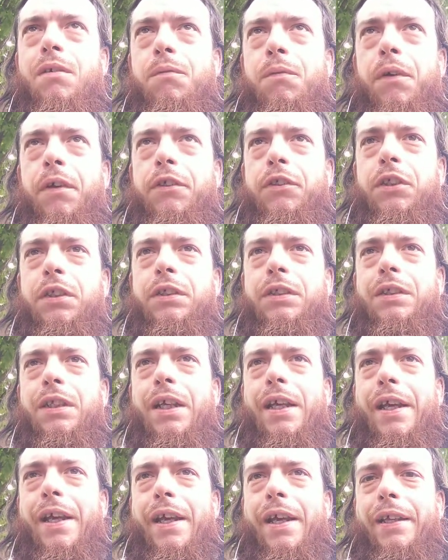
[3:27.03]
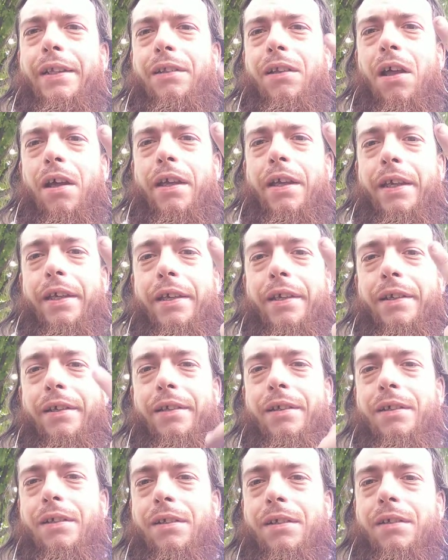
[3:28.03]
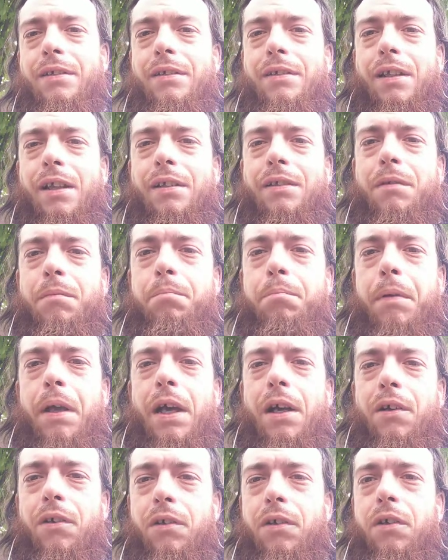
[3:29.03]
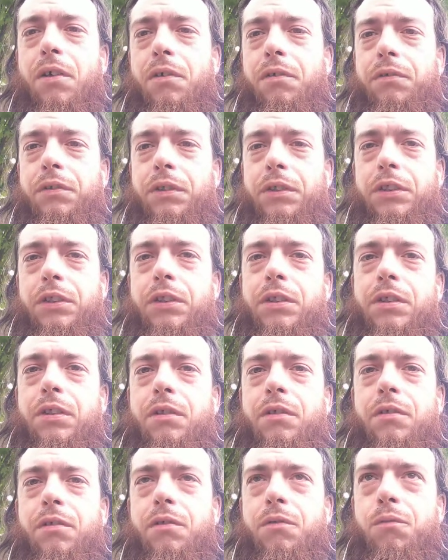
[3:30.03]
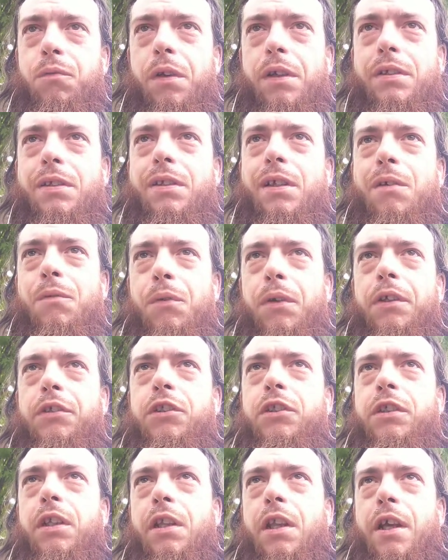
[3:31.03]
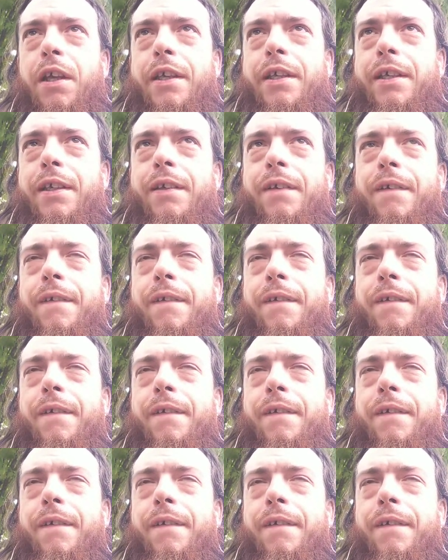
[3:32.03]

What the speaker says: Virgin and Lucky. That's what Bell owns. Northwest still, Virgin and Lucky.